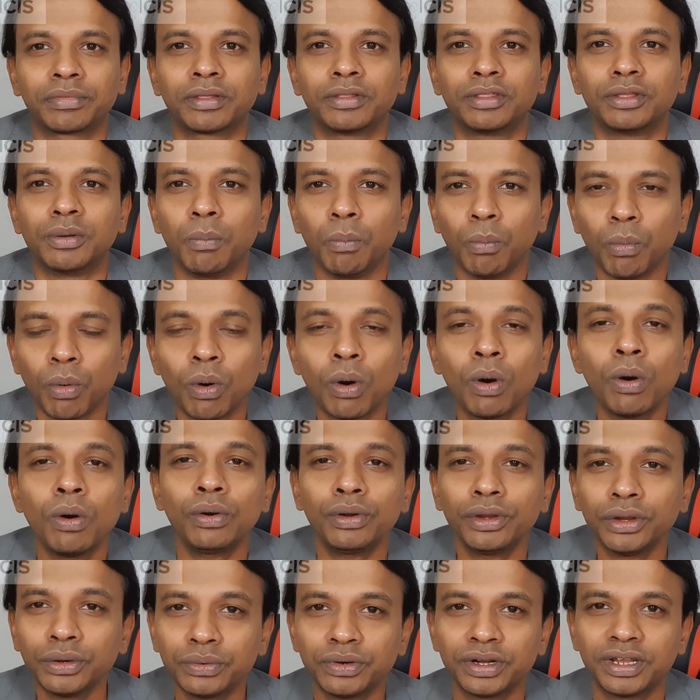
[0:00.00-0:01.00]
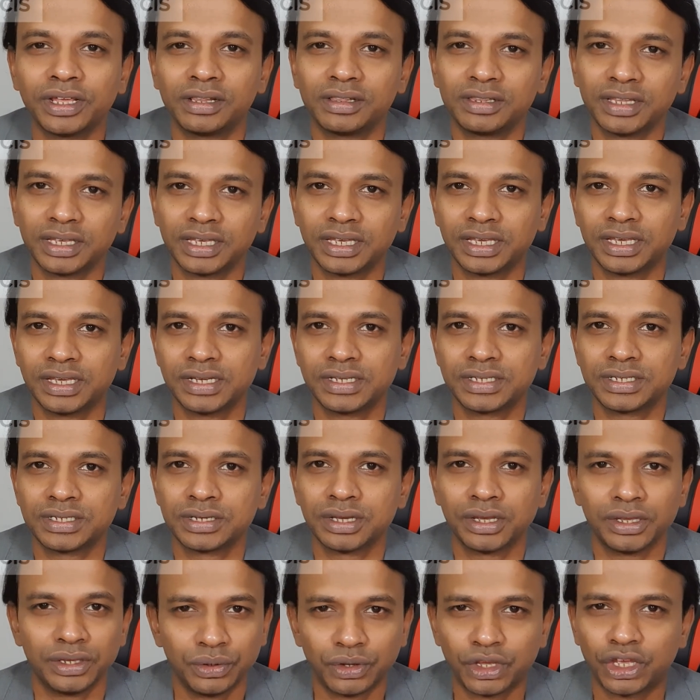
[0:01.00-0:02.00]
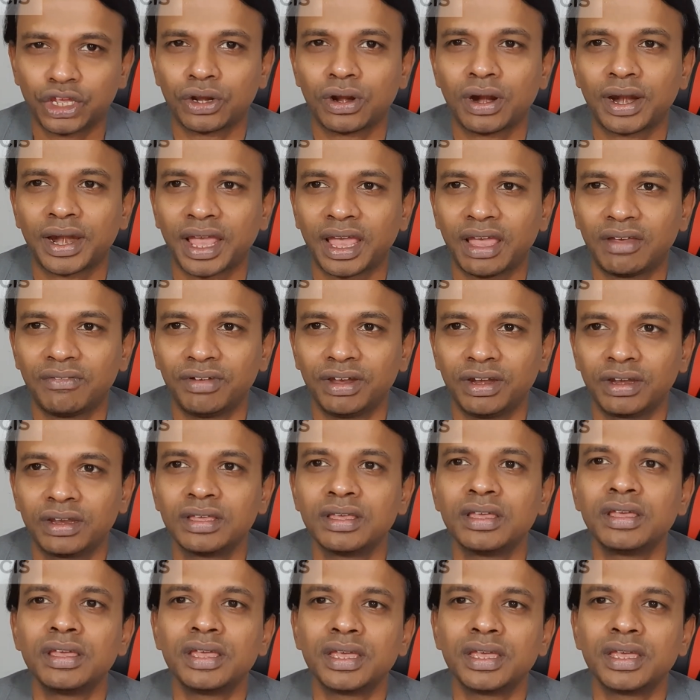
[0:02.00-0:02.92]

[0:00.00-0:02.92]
The more you tell the kids you cannot have it